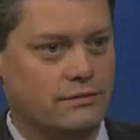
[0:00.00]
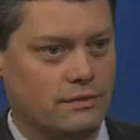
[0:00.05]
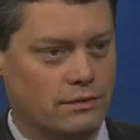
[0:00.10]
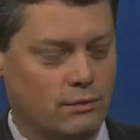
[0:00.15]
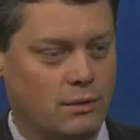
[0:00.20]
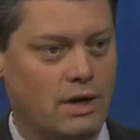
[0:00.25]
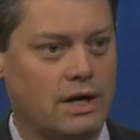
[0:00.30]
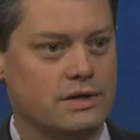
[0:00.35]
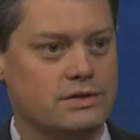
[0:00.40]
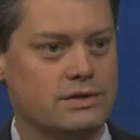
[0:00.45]
you're
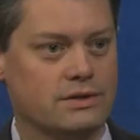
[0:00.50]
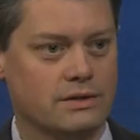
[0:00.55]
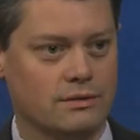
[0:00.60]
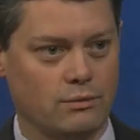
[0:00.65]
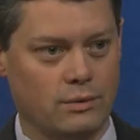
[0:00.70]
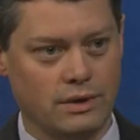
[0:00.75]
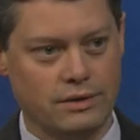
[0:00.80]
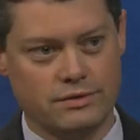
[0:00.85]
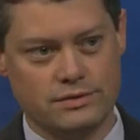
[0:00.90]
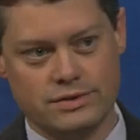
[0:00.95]
watching a
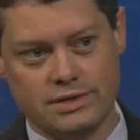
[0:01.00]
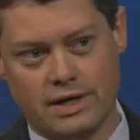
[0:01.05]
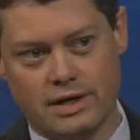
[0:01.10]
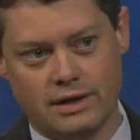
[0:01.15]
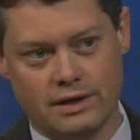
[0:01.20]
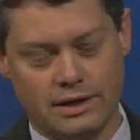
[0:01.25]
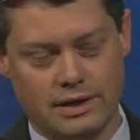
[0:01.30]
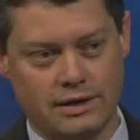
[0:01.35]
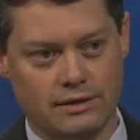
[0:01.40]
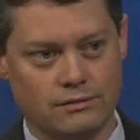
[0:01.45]
weather
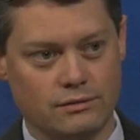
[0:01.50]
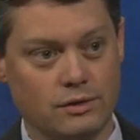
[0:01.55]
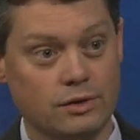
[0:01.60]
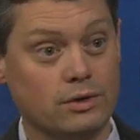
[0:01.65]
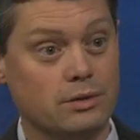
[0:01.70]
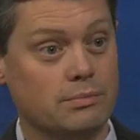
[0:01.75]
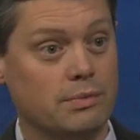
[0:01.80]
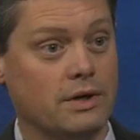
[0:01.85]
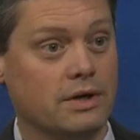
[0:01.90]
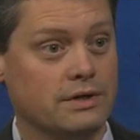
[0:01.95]
satellite
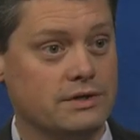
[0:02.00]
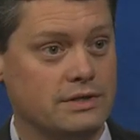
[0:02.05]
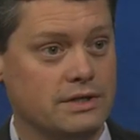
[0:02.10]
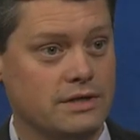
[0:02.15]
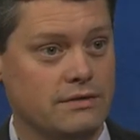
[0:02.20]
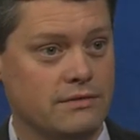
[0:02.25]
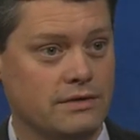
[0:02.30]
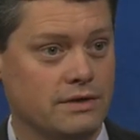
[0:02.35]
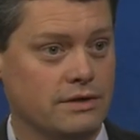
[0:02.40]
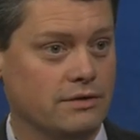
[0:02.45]
loop on
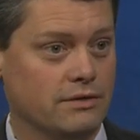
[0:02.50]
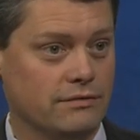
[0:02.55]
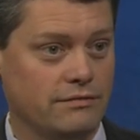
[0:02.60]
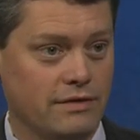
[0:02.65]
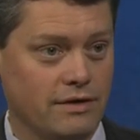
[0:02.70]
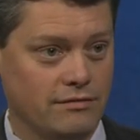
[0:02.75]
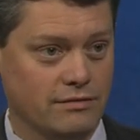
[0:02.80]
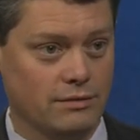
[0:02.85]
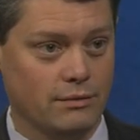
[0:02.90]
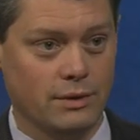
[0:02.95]
TV, your
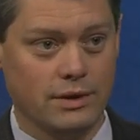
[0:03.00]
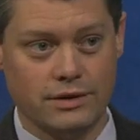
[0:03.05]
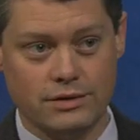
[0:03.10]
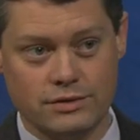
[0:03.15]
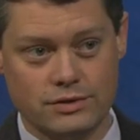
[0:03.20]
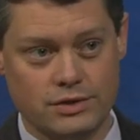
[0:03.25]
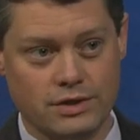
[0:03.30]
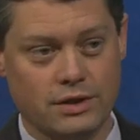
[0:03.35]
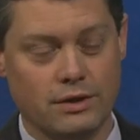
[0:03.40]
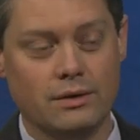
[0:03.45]
favorite weather
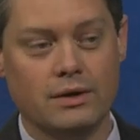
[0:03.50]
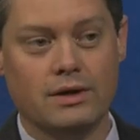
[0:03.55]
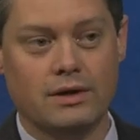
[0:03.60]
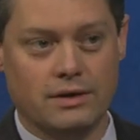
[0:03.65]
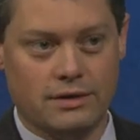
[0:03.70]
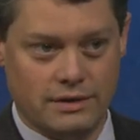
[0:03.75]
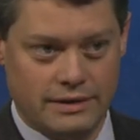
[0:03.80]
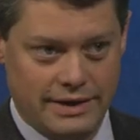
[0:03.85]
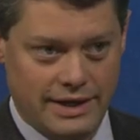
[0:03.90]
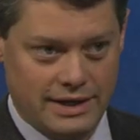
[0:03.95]
show,
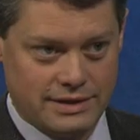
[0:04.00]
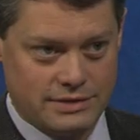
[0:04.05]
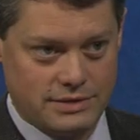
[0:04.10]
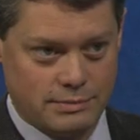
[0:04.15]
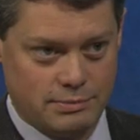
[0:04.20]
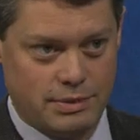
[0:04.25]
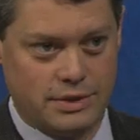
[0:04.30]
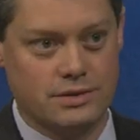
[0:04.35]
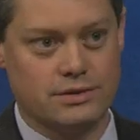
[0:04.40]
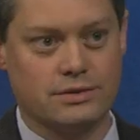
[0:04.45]
that's the
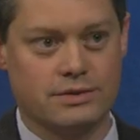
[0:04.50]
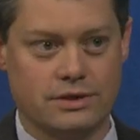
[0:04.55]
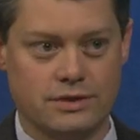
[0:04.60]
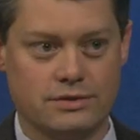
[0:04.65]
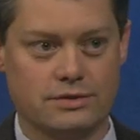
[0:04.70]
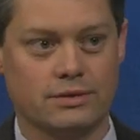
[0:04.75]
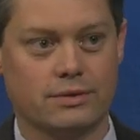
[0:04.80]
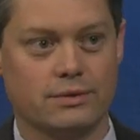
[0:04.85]
picture that you're